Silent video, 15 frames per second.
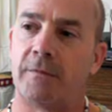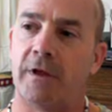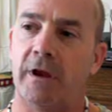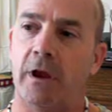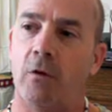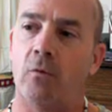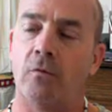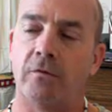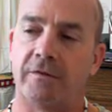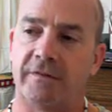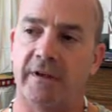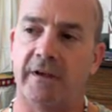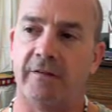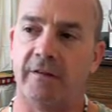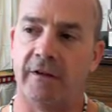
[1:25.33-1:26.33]
and I won't
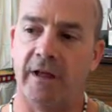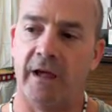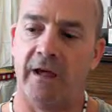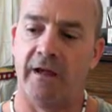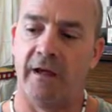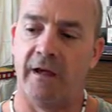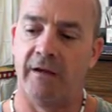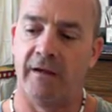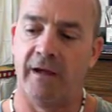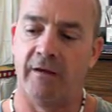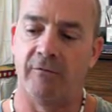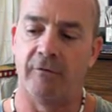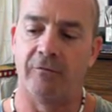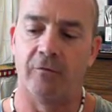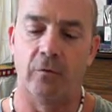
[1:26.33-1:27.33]
say that I
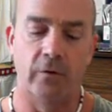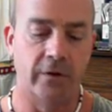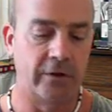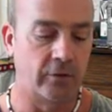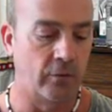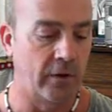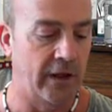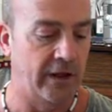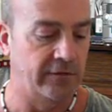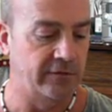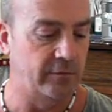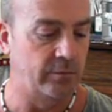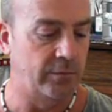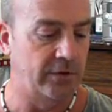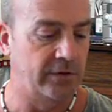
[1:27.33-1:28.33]
have it fully
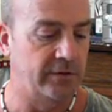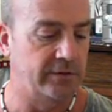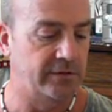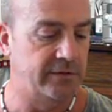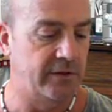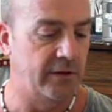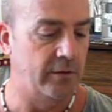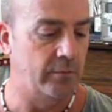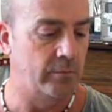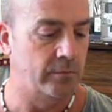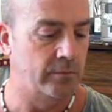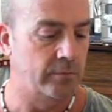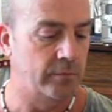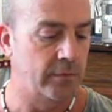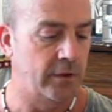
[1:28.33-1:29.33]
grasped, is
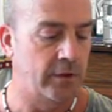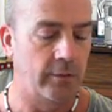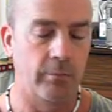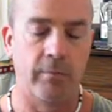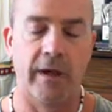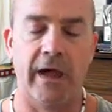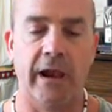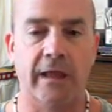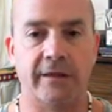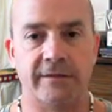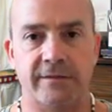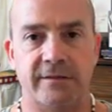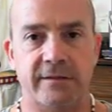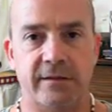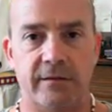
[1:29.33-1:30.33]

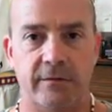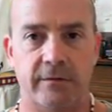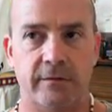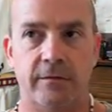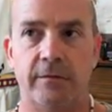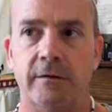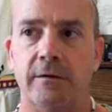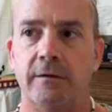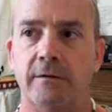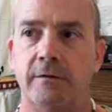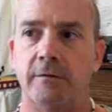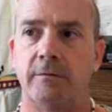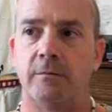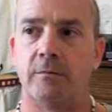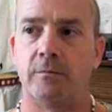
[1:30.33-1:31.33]
balance.
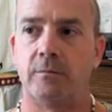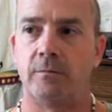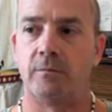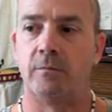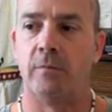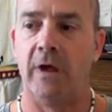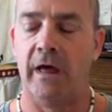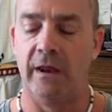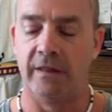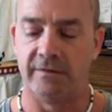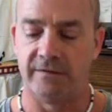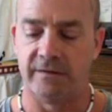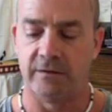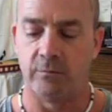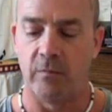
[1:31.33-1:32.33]

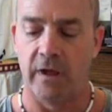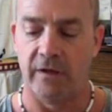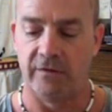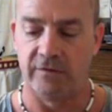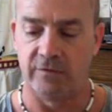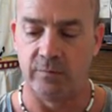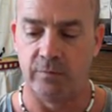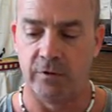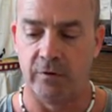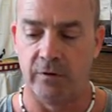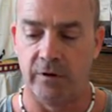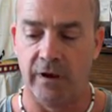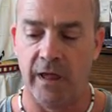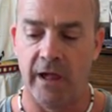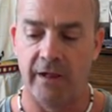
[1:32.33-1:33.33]
Balancing my
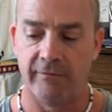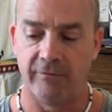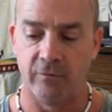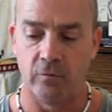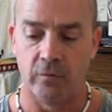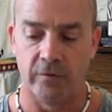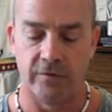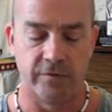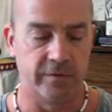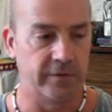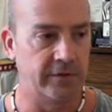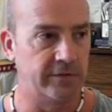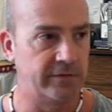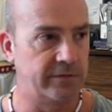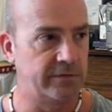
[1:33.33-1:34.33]
spirit life with
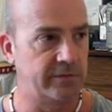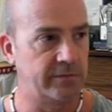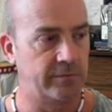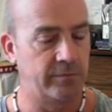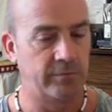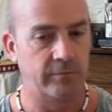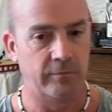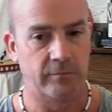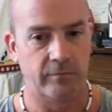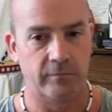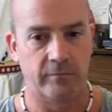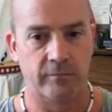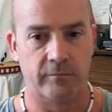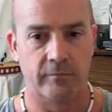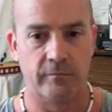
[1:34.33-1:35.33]
this
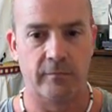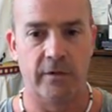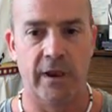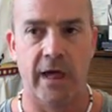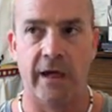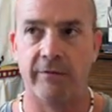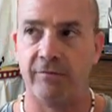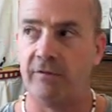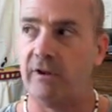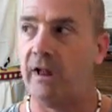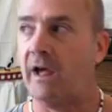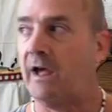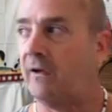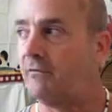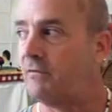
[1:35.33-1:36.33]
life that
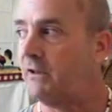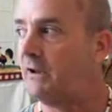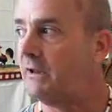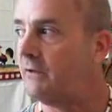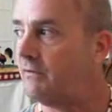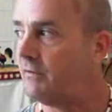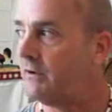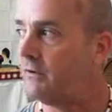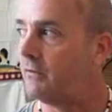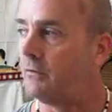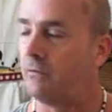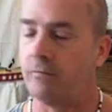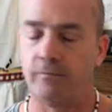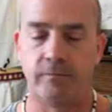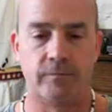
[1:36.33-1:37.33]
I have to live
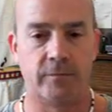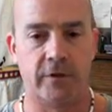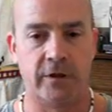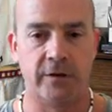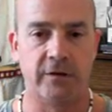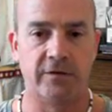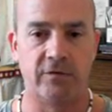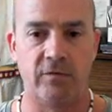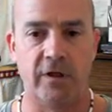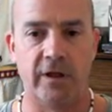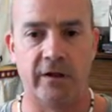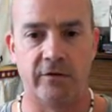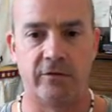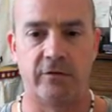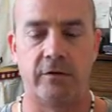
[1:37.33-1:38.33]
here in this
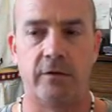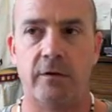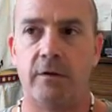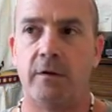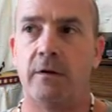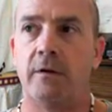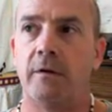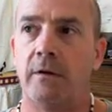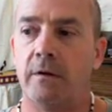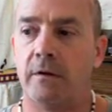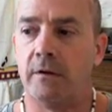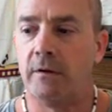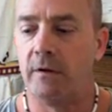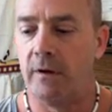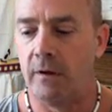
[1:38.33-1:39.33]
flesh.
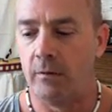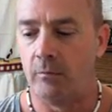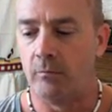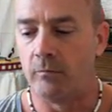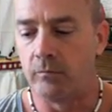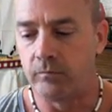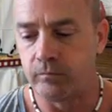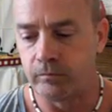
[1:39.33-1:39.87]
And